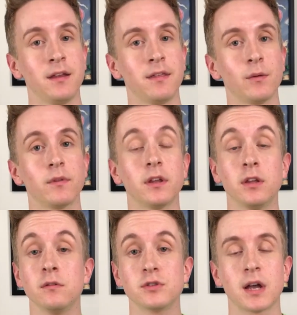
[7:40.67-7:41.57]
with a
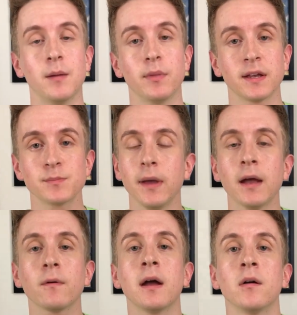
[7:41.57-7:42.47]
huge complex
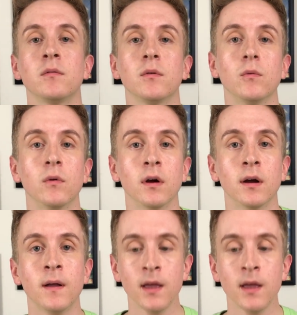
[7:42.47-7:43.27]
background or